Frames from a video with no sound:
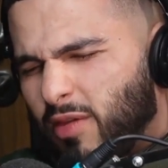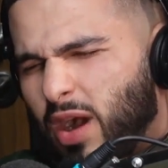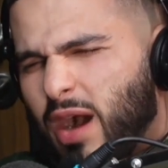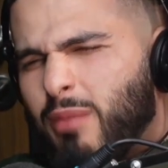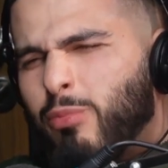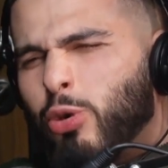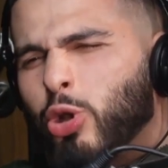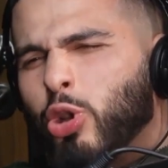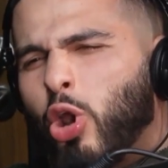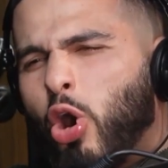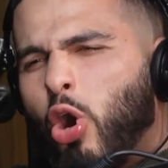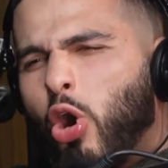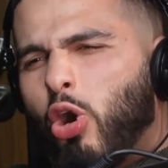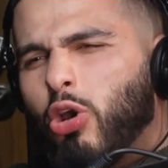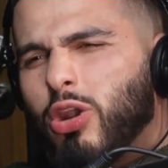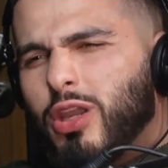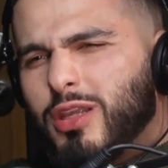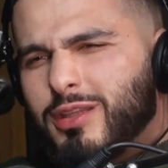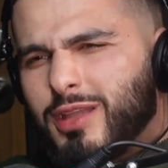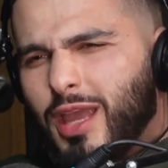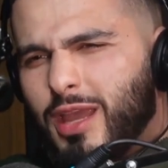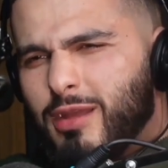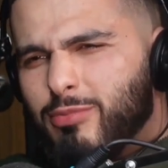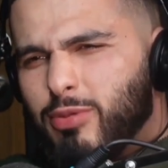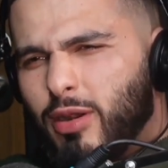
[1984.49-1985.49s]
I'm on yeah. a
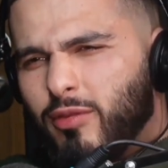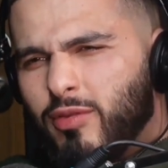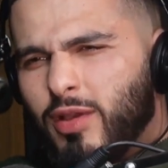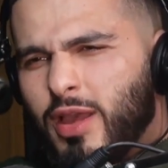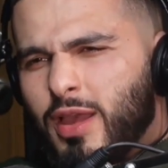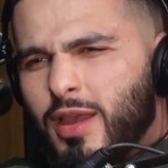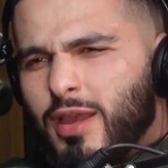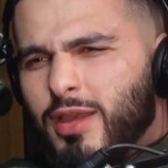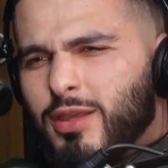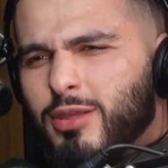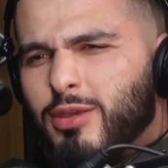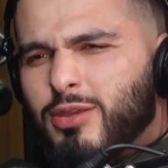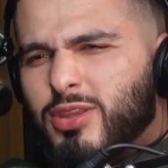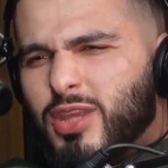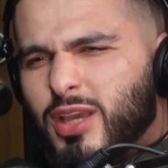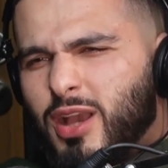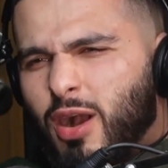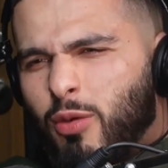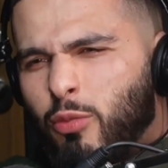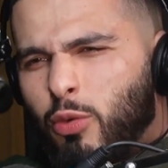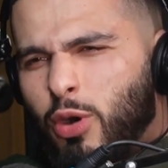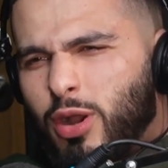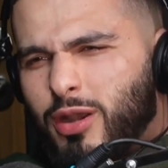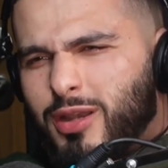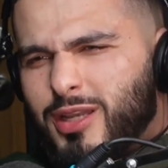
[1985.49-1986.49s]
holiday, bruv. Yeah. You think I
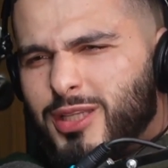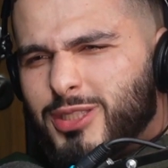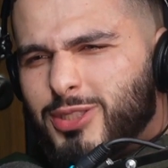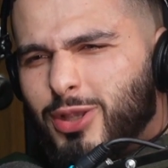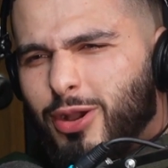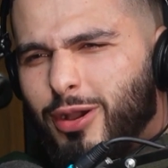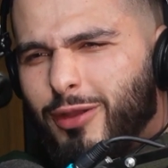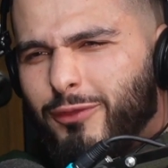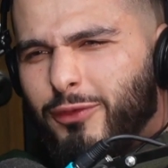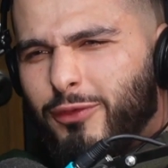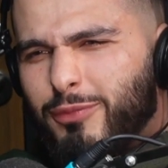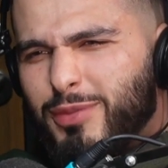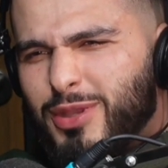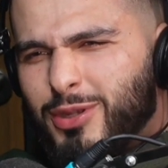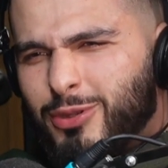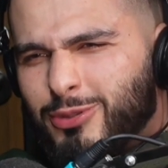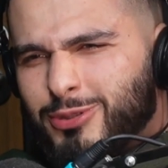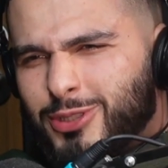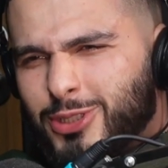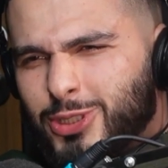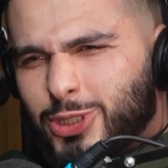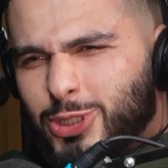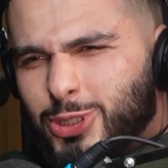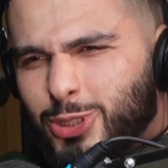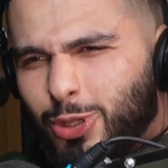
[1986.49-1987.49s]
worked this hard for me not
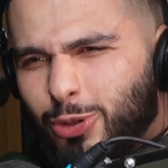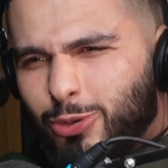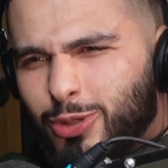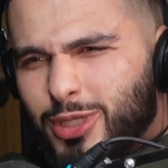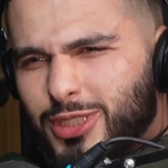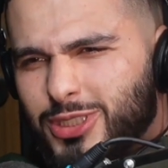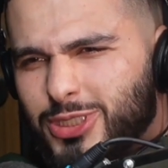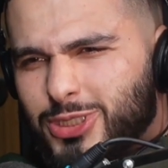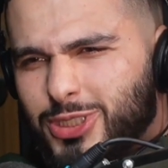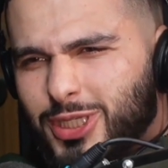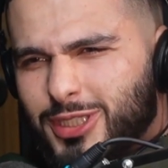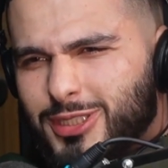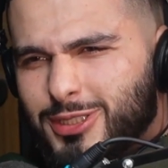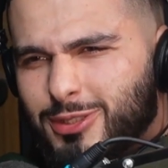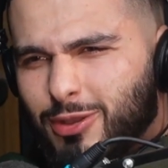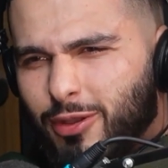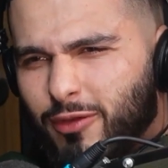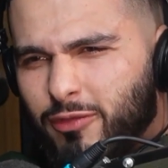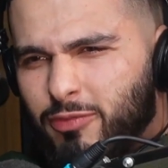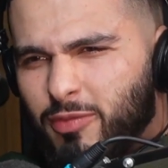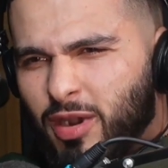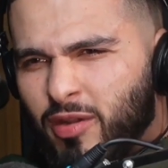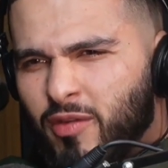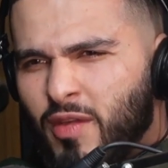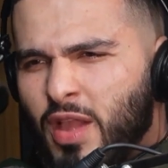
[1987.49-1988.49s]
to show this chest mm, off,
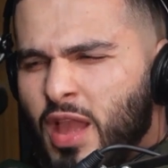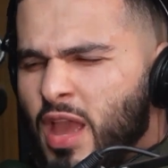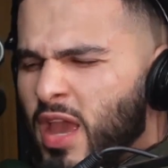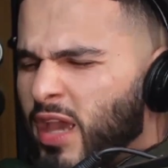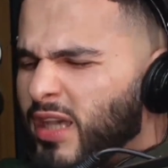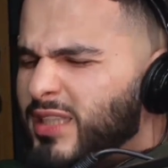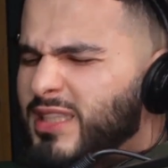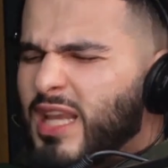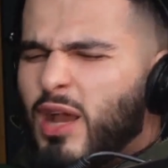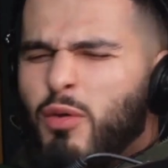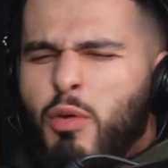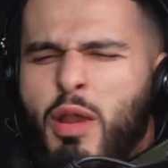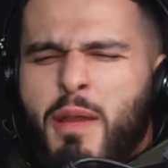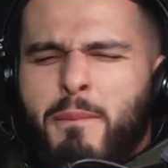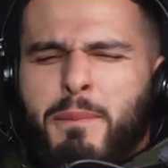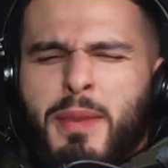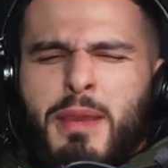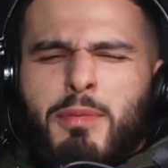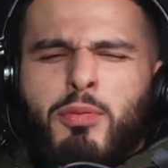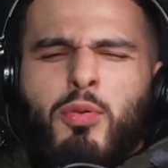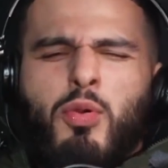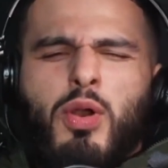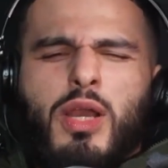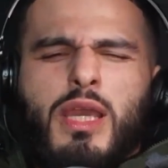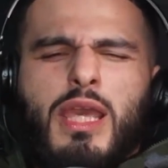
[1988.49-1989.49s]
bruv? Mm. It's like when
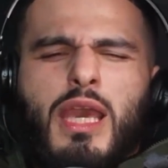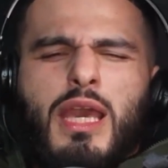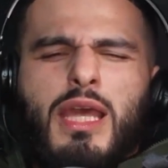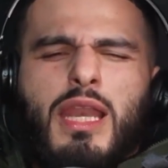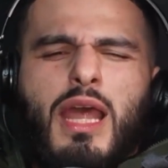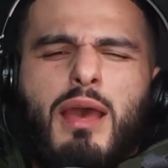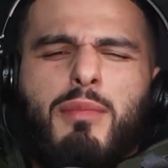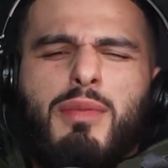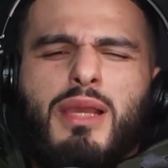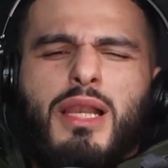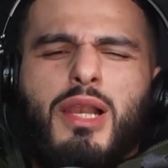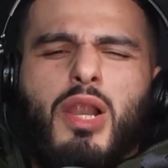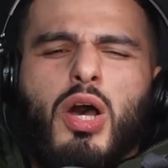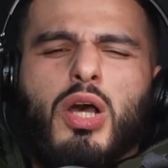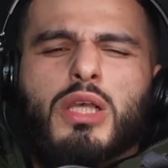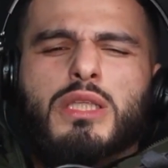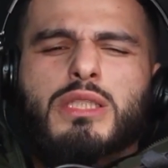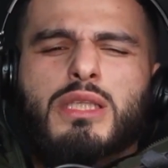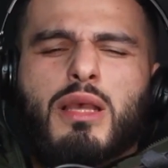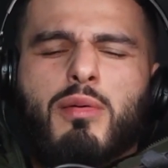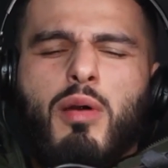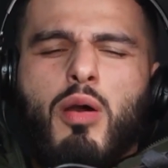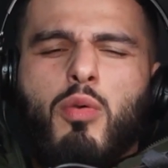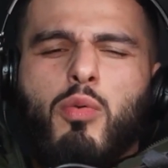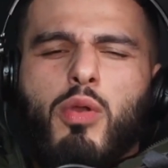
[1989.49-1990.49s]
people were getting at me last
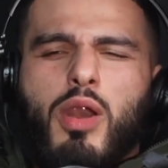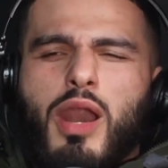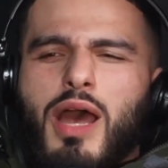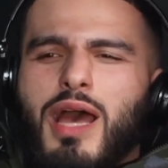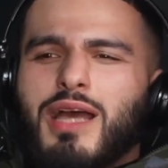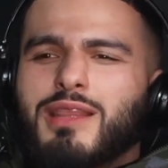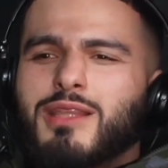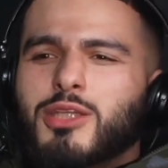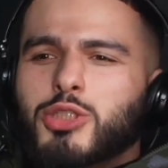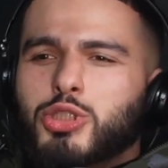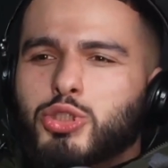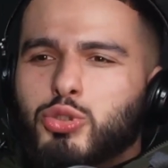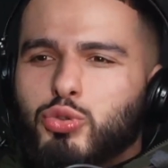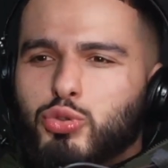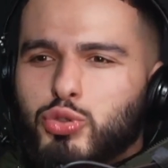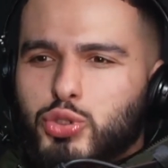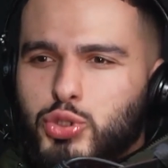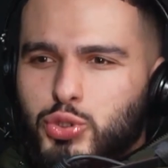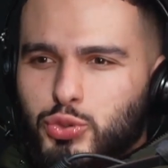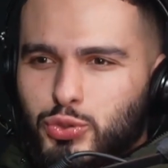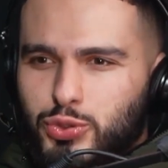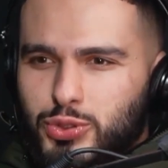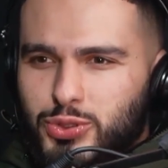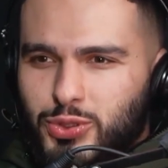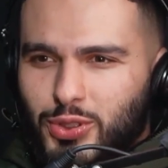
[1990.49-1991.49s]
summer where I had the short
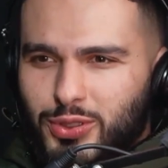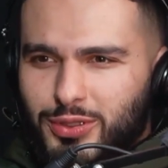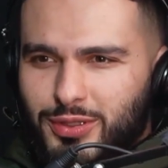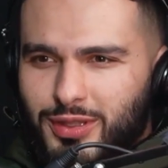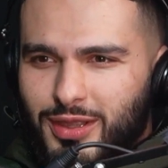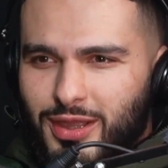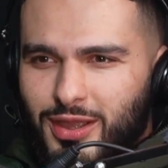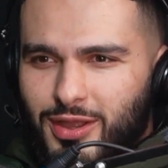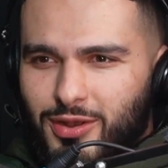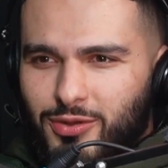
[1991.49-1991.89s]
shorts on.